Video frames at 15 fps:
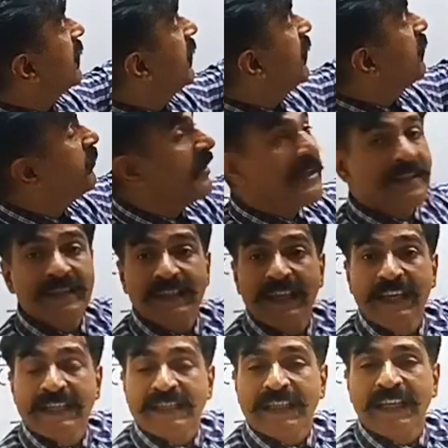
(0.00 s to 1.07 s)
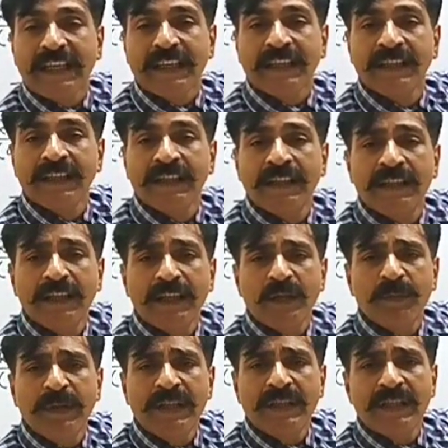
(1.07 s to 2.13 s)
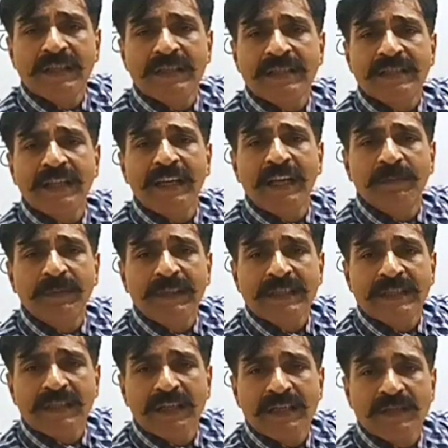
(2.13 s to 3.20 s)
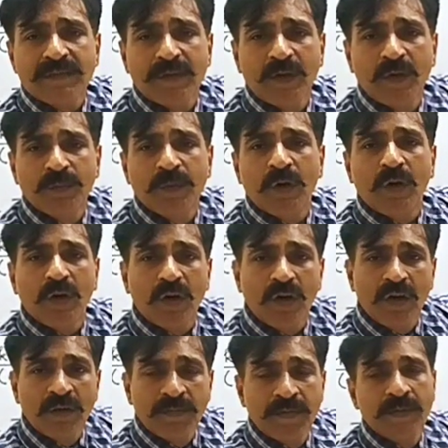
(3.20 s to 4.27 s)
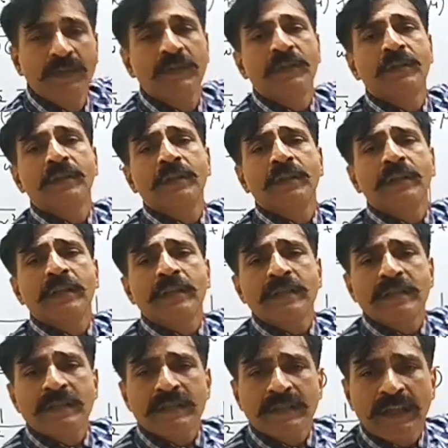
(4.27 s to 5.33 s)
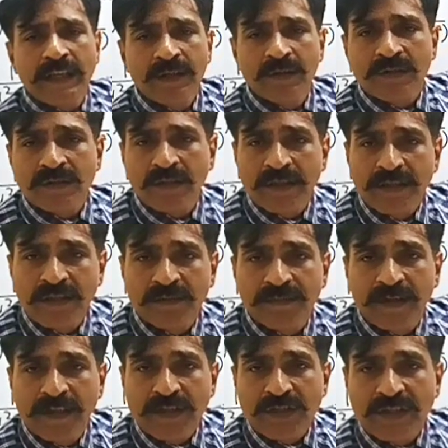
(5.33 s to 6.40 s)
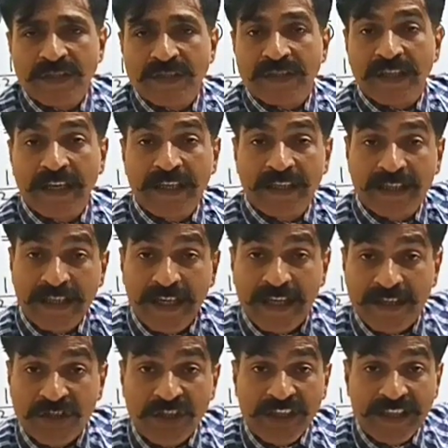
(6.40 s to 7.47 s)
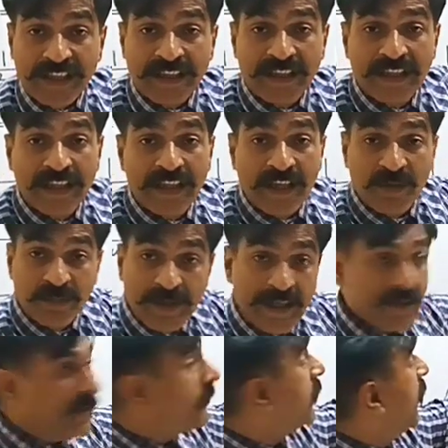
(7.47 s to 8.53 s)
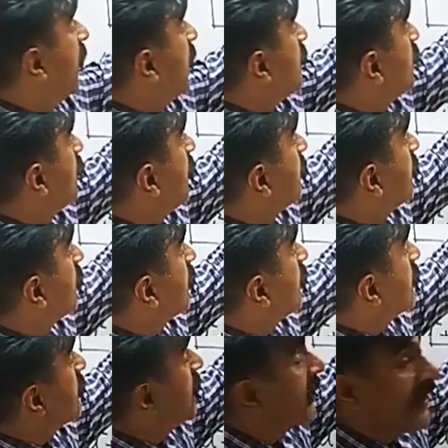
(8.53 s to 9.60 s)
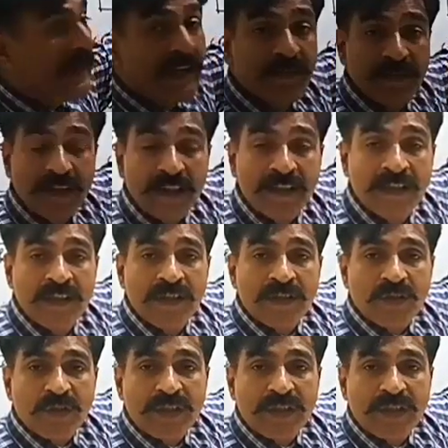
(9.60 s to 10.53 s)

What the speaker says: square plus k square. It means this is the Laplace transform of sinusoidal function sin kt. In place of k you have the constant alpha. So